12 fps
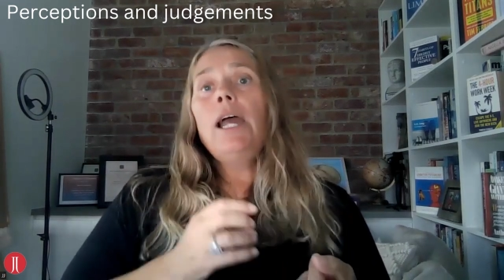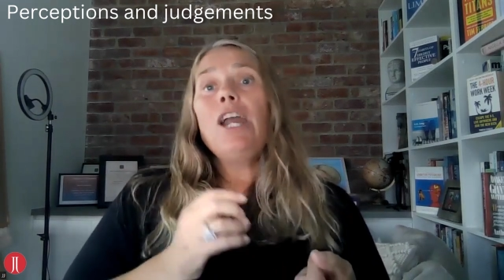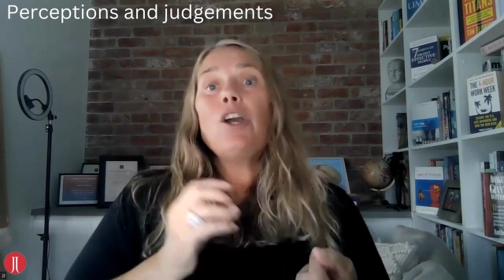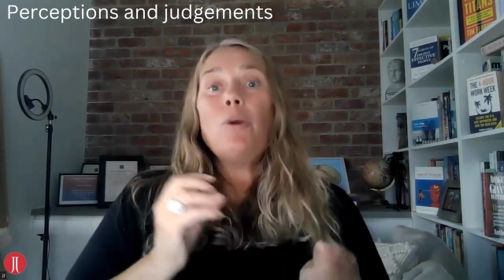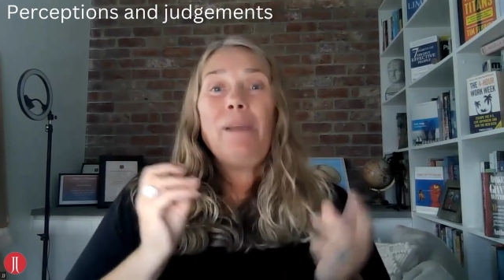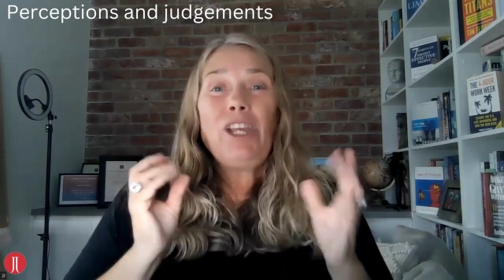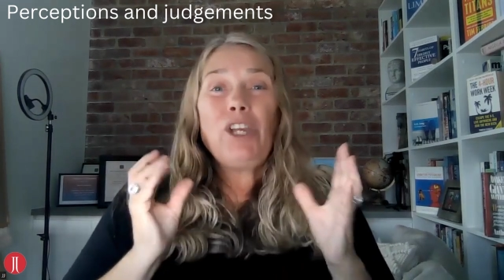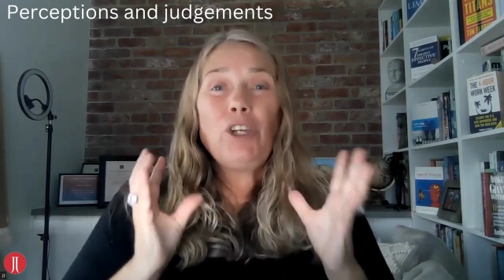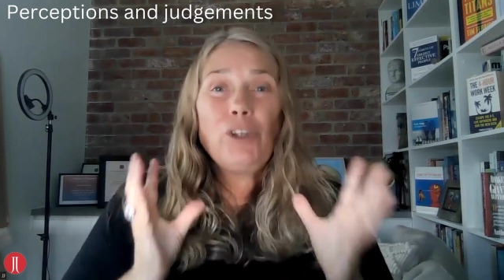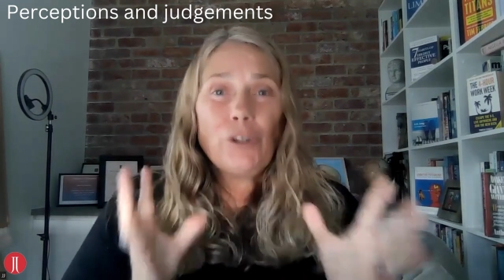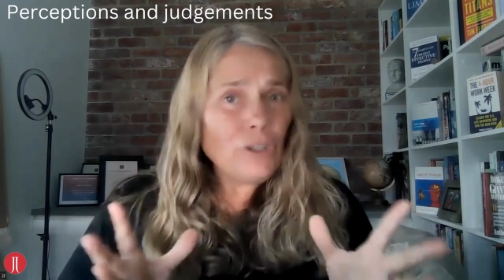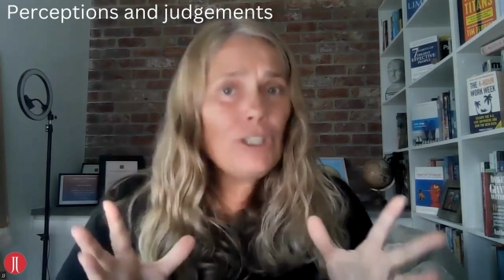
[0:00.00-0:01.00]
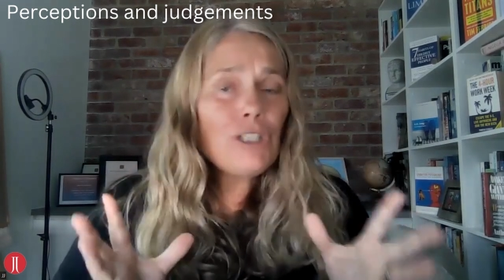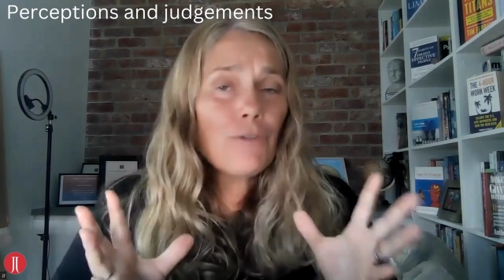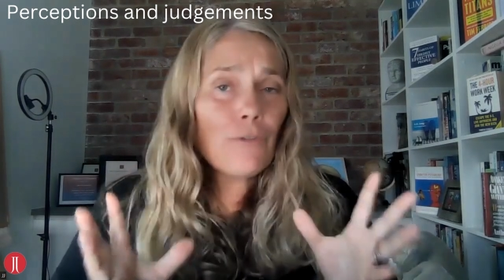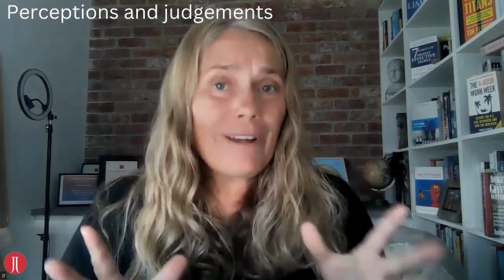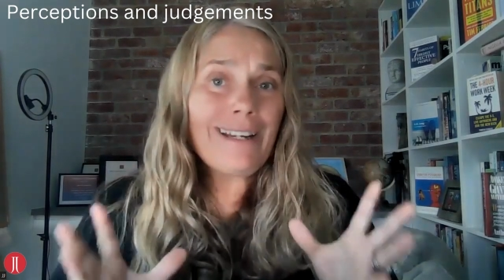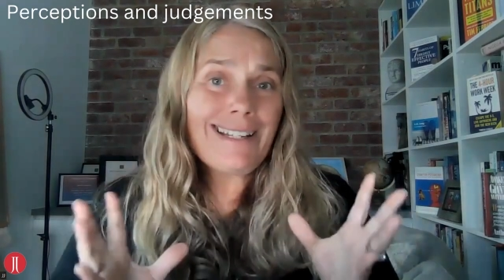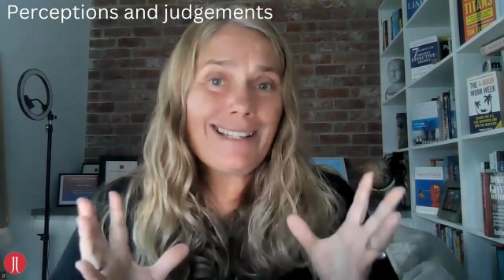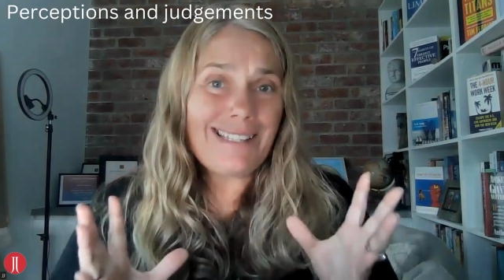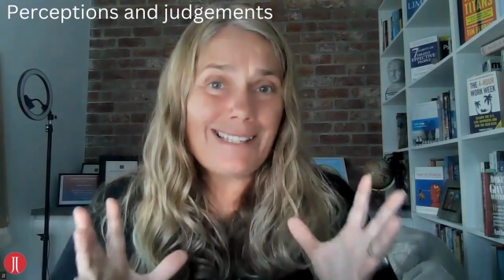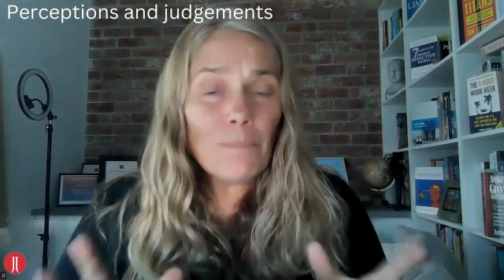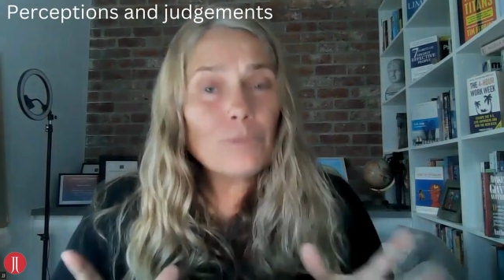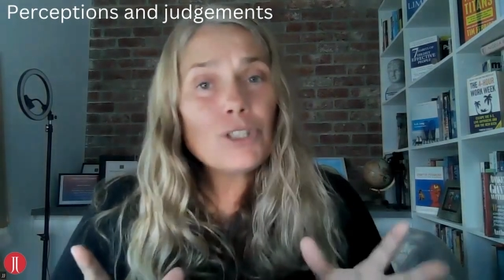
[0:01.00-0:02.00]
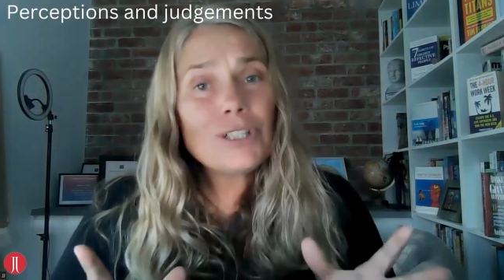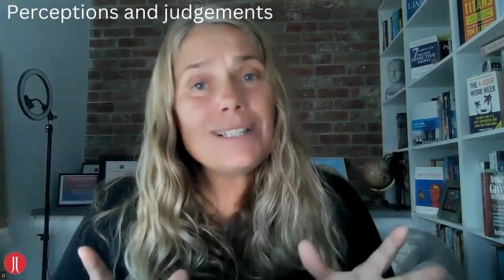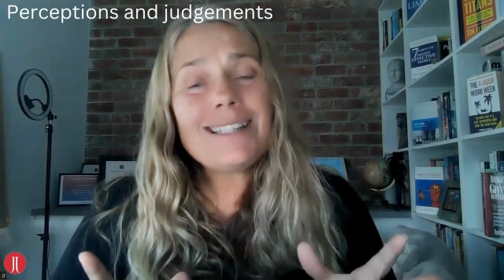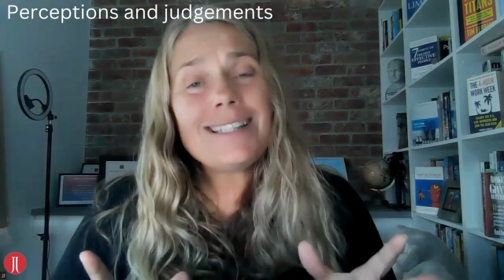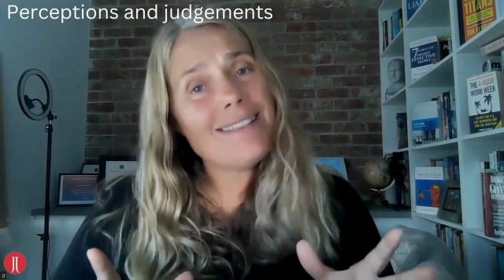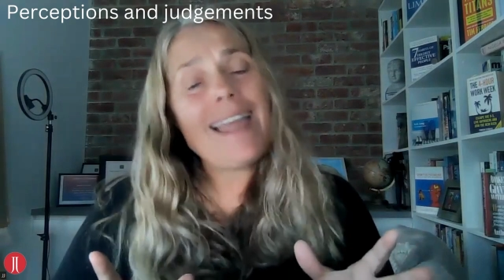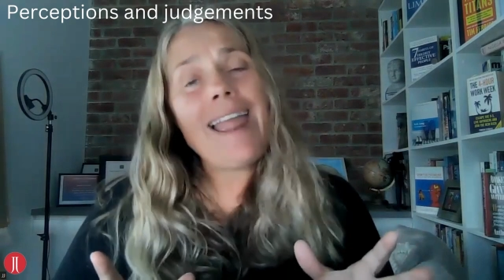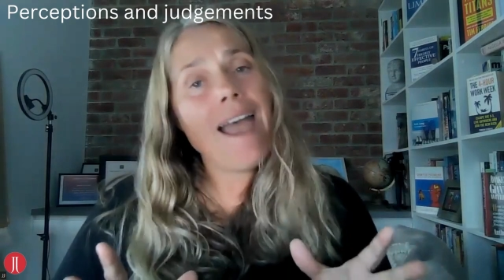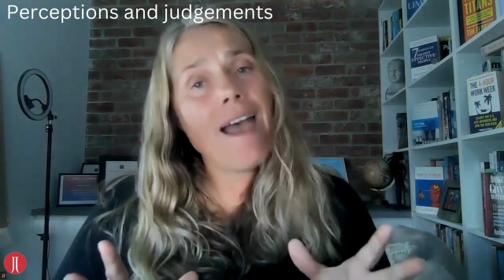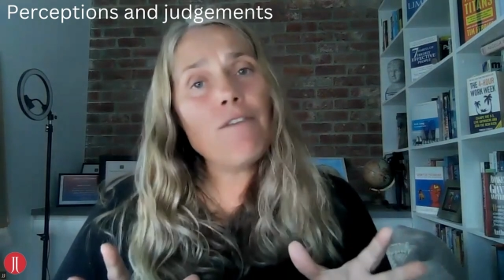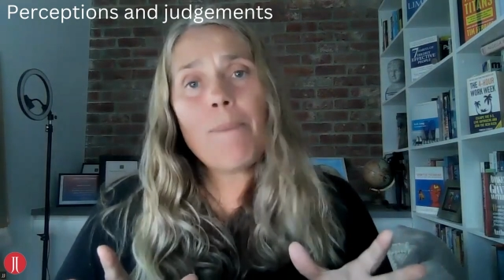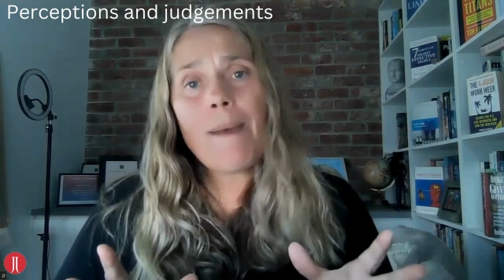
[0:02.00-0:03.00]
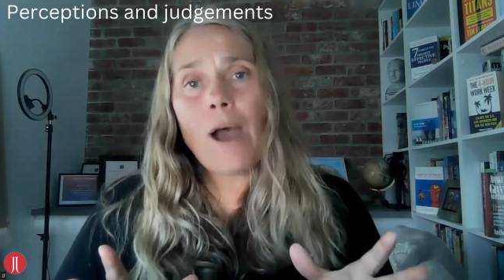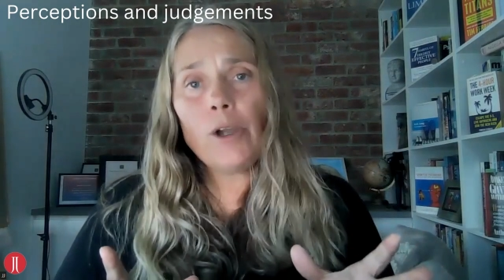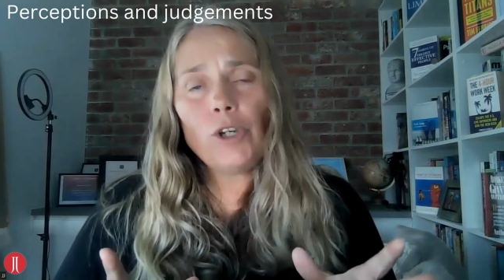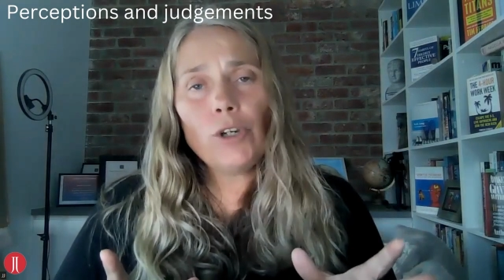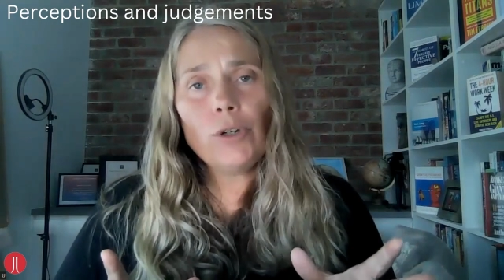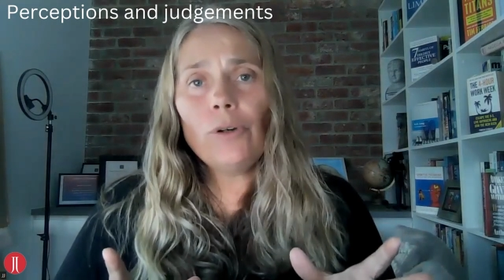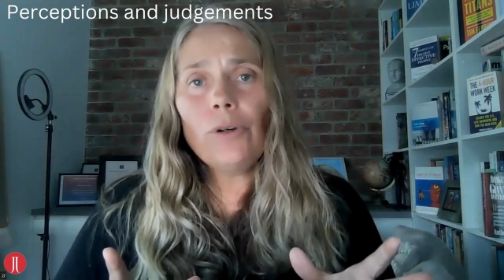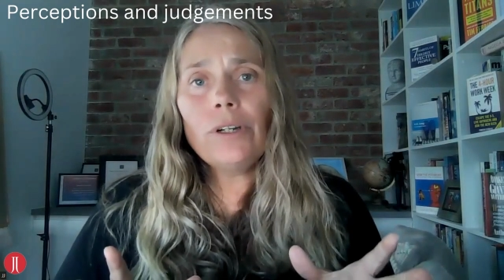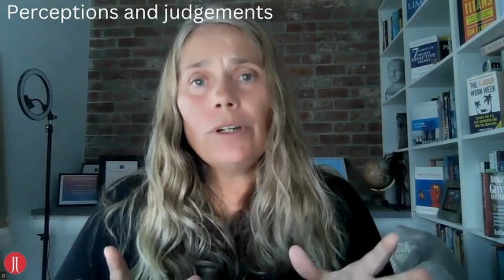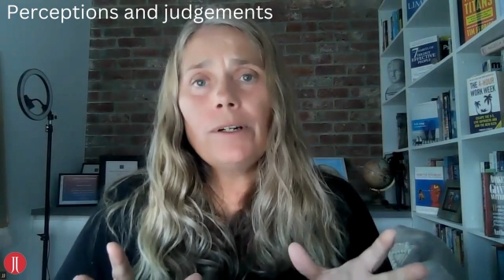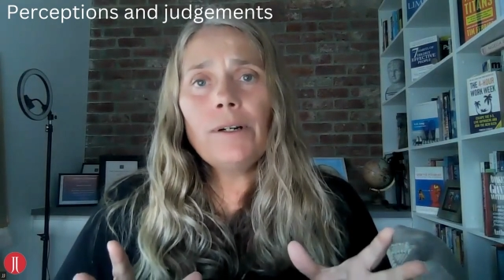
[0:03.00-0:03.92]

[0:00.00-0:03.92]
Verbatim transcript: It could be huge freaking assumptions that they have about you